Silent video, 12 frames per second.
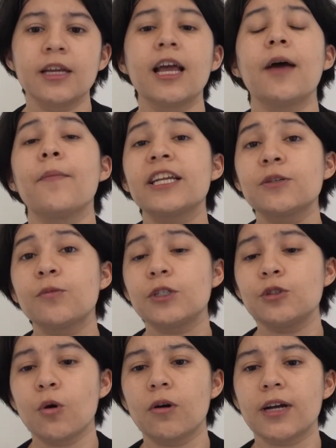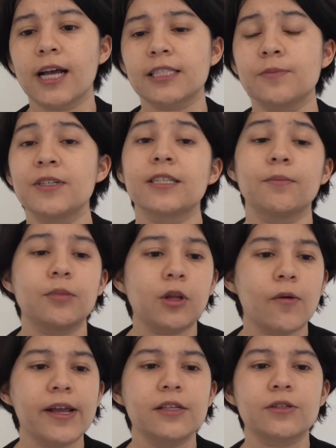Imagine what your customers and
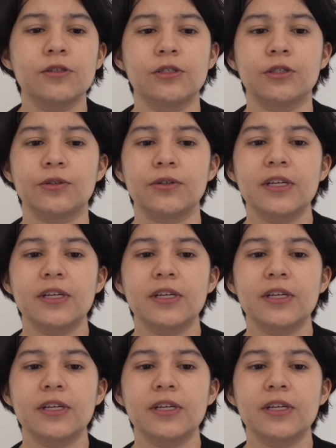employees could do